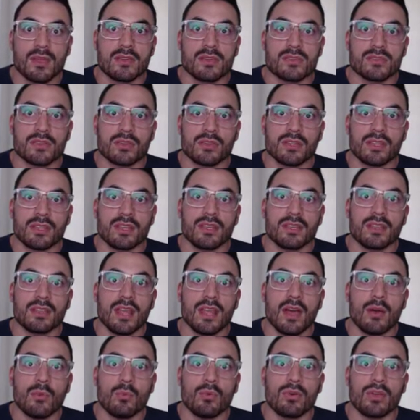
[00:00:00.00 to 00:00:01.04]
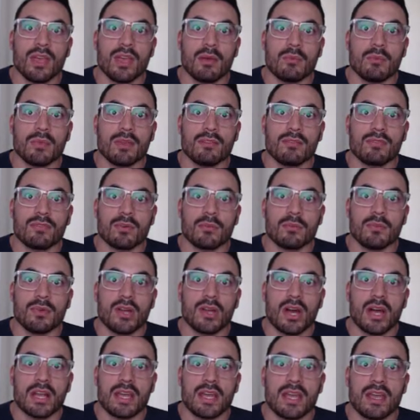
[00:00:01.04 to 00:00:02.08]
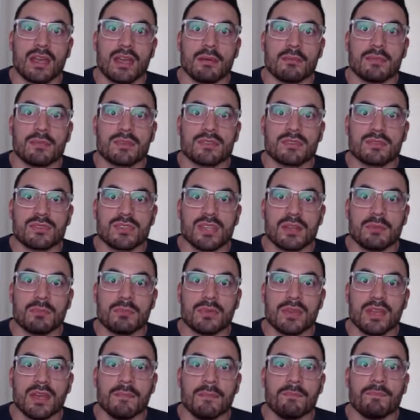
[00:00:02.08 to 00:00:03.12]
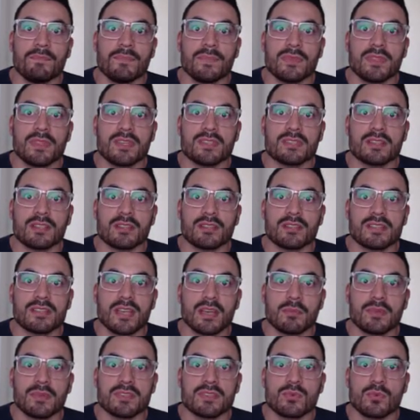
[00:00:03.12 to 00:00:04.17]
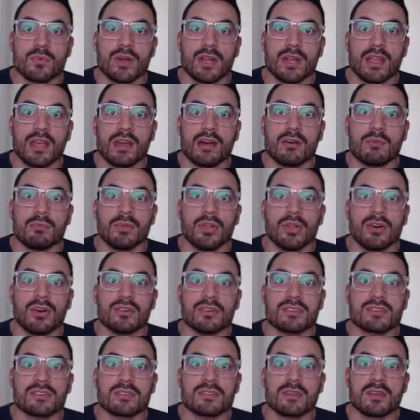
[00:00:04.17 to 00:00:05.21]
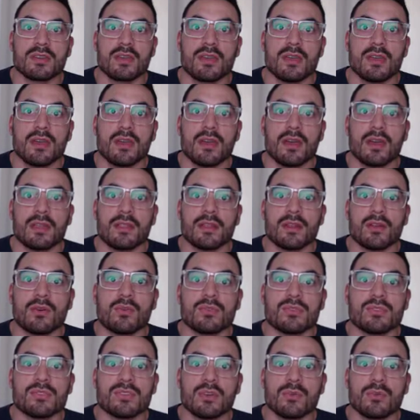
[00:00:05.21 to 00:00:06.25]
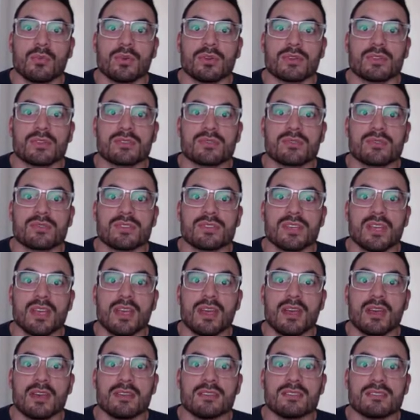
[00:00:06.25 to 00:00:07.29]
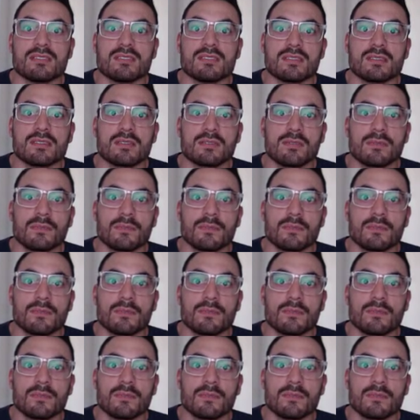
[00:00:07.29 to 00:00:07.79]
So clicking that will get me from 9 a.m. to 10 p.m. These little segments are 1 hour blocks. And then I also want to test